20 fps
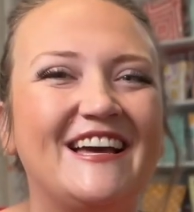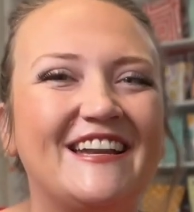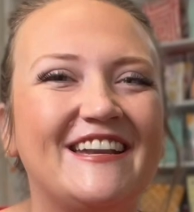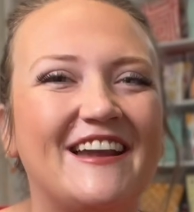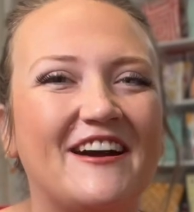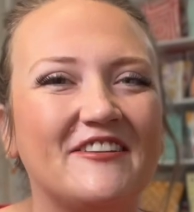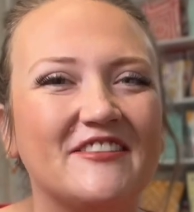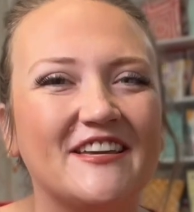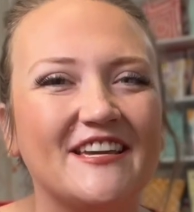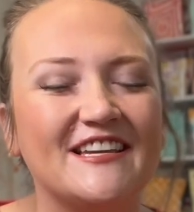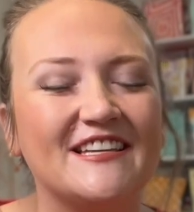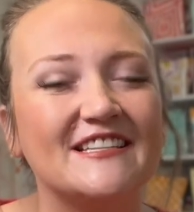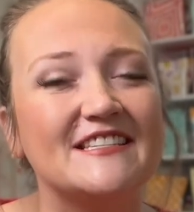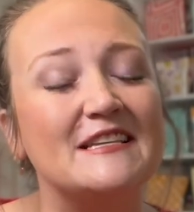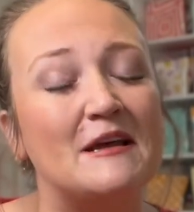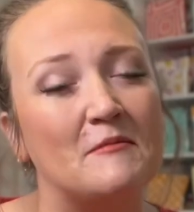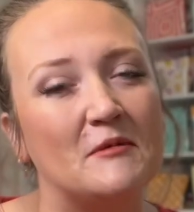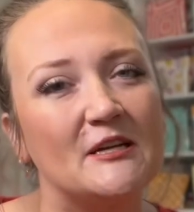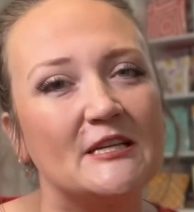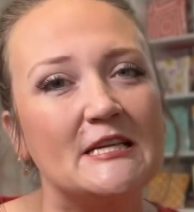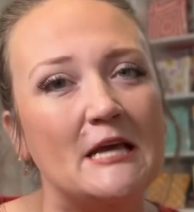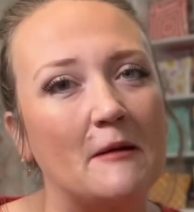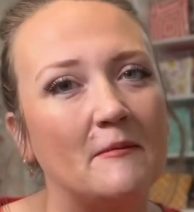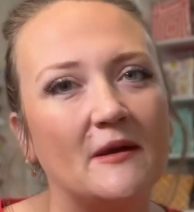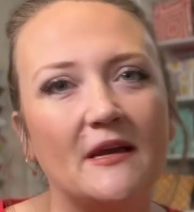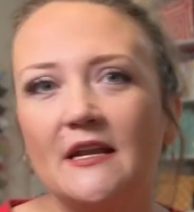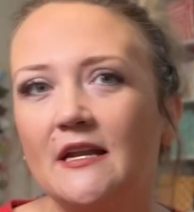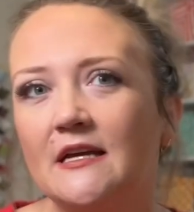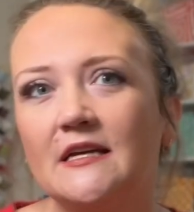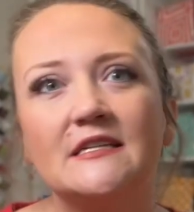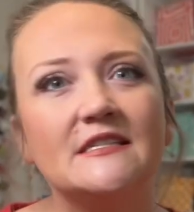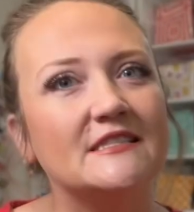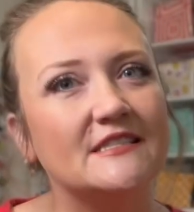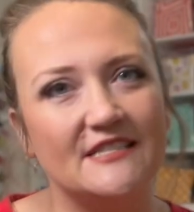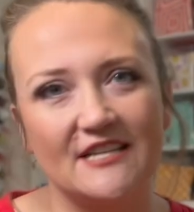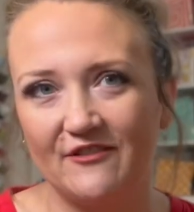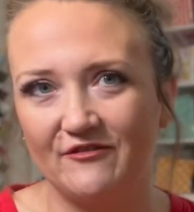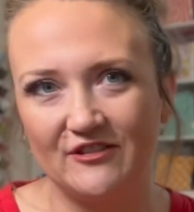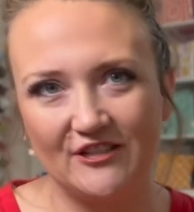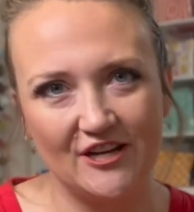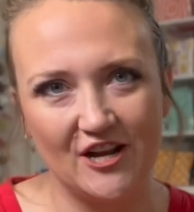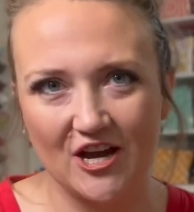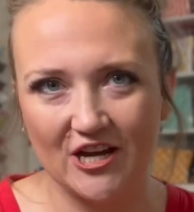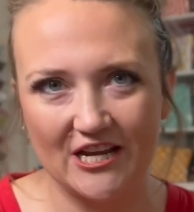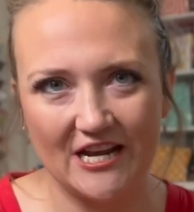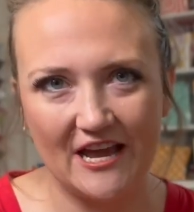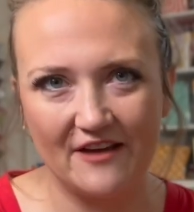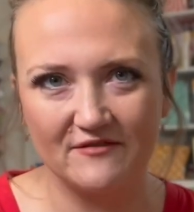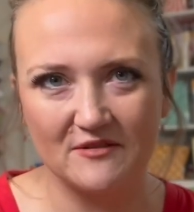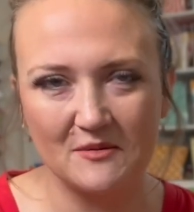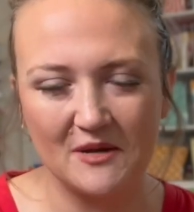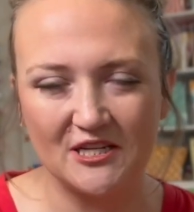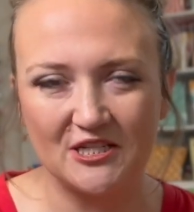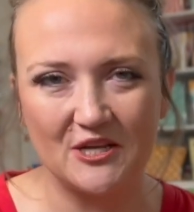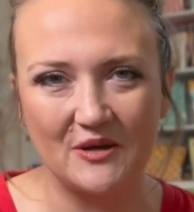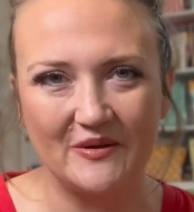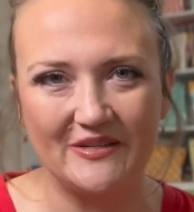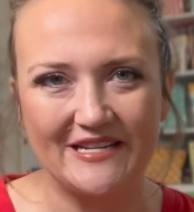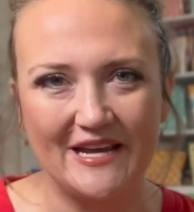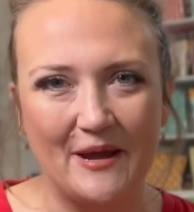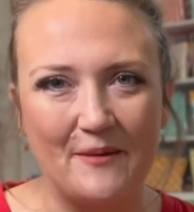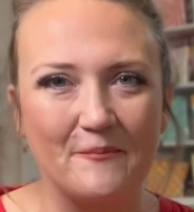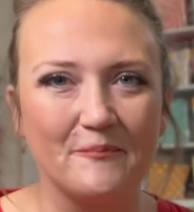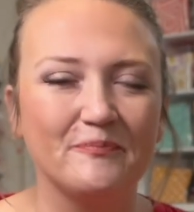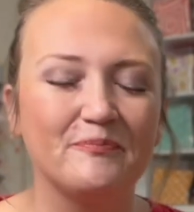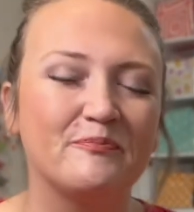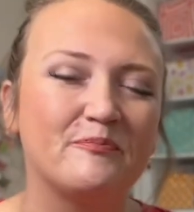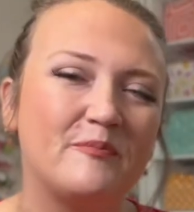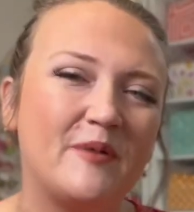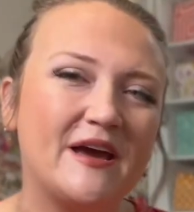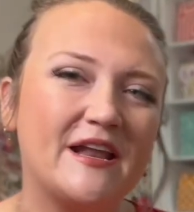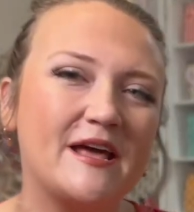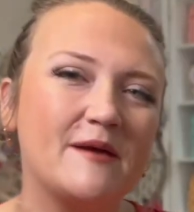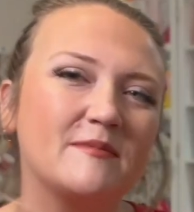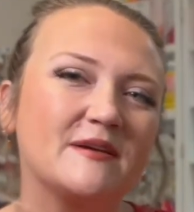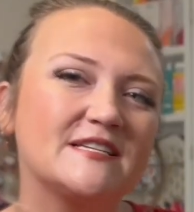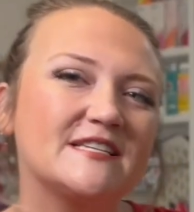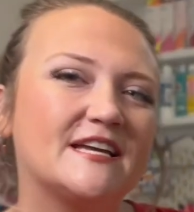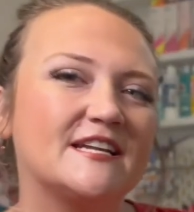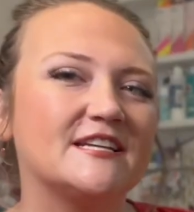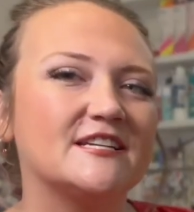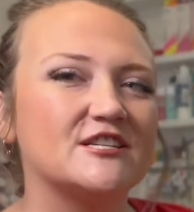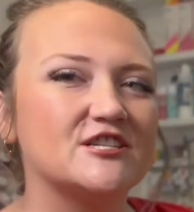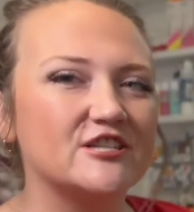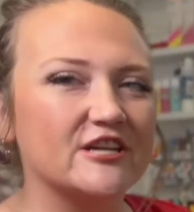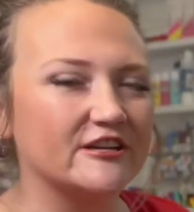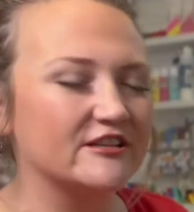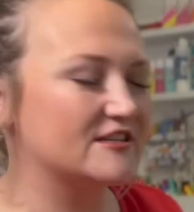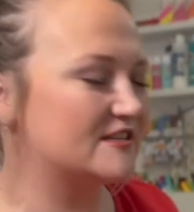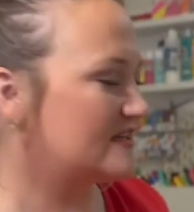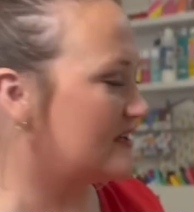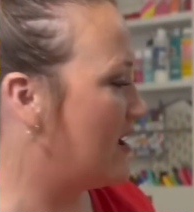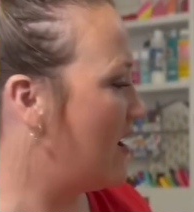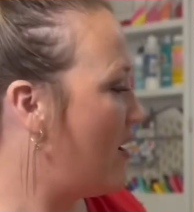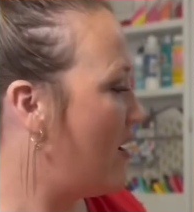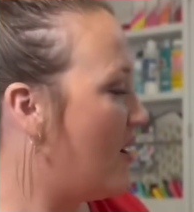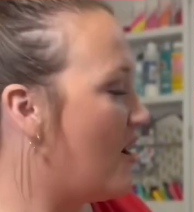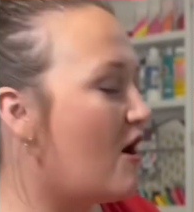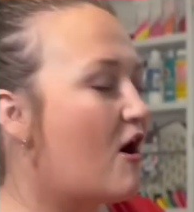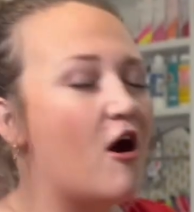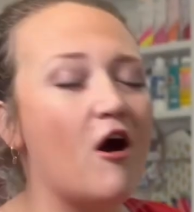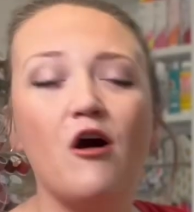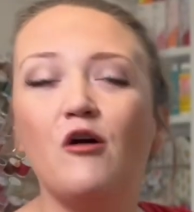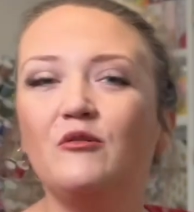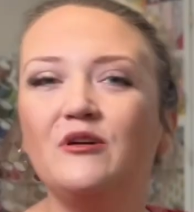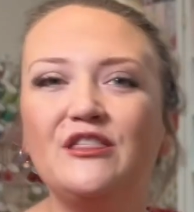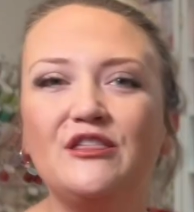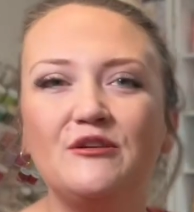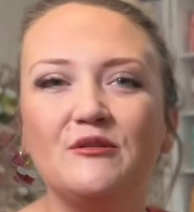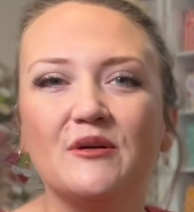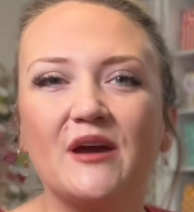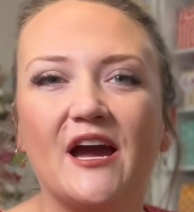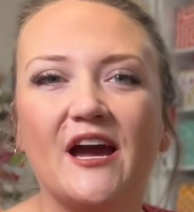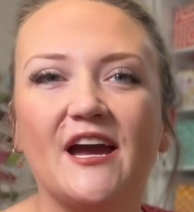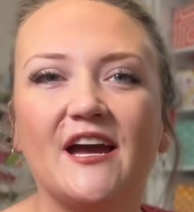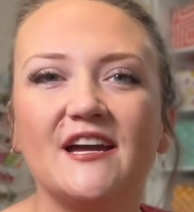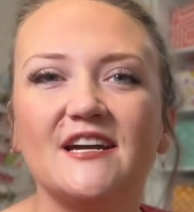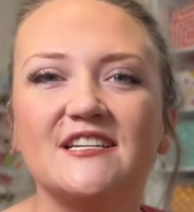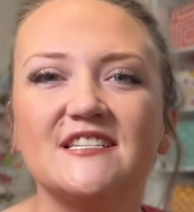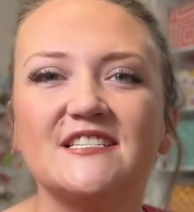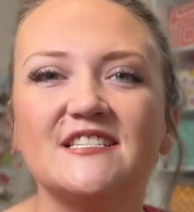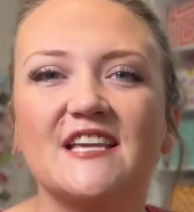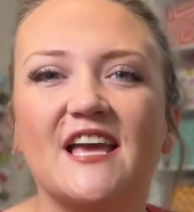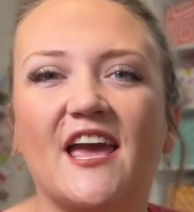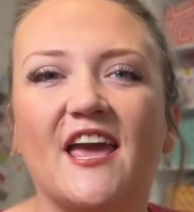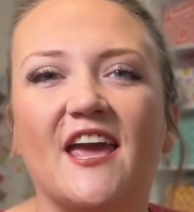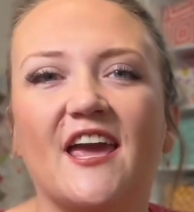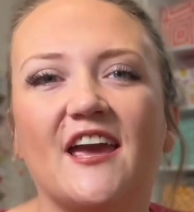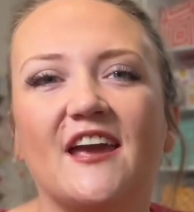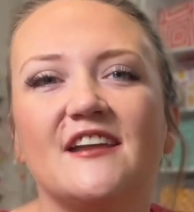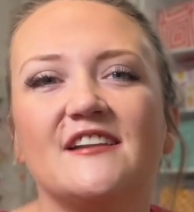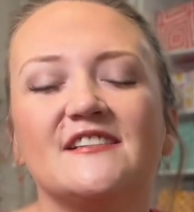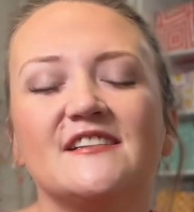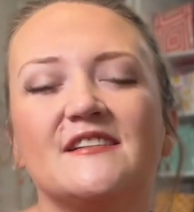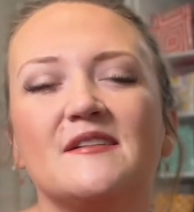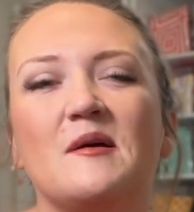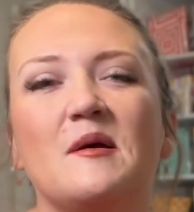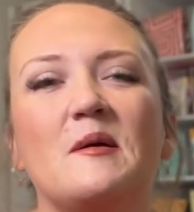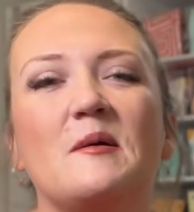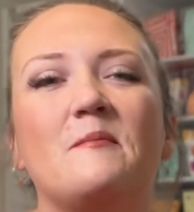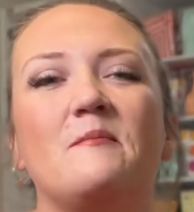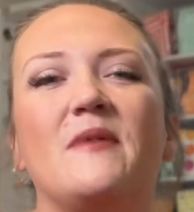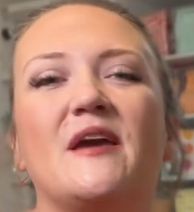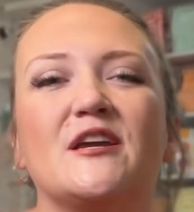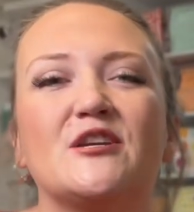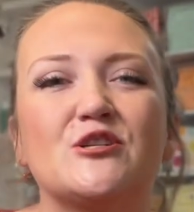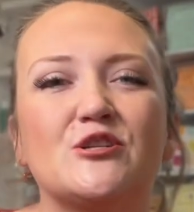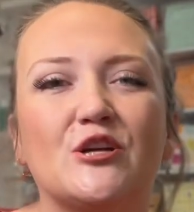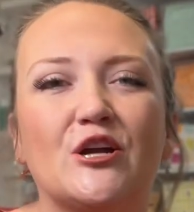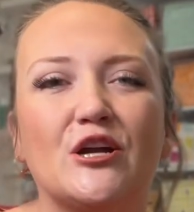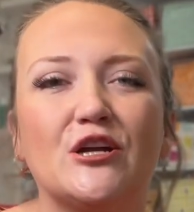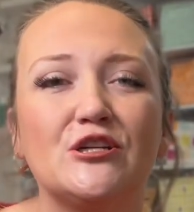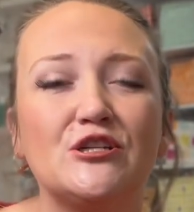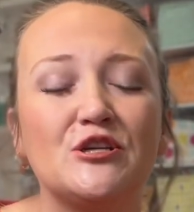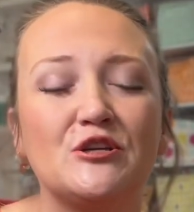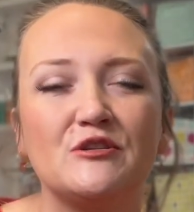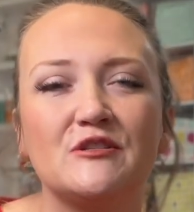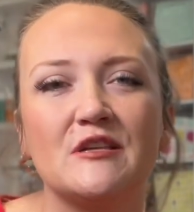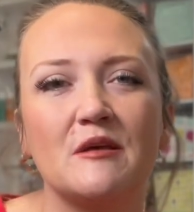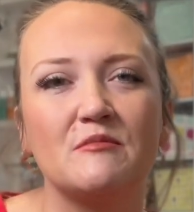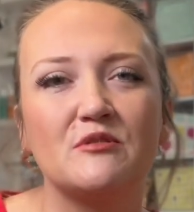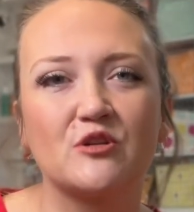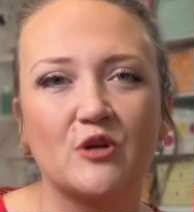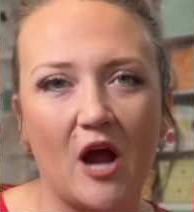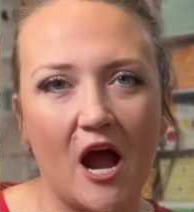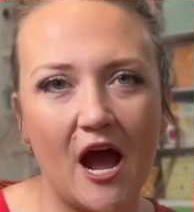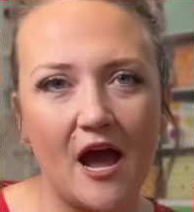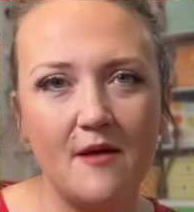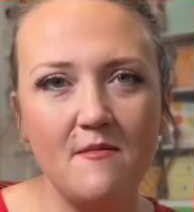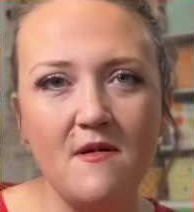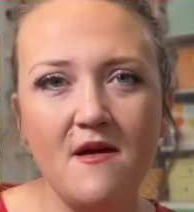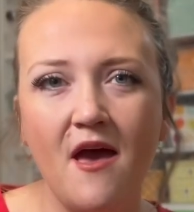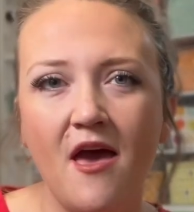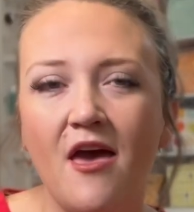Now that summer's coming, definitely not gonna have as much sewing time, but I'm excited to share this all with you guys, and make sure to subscribe.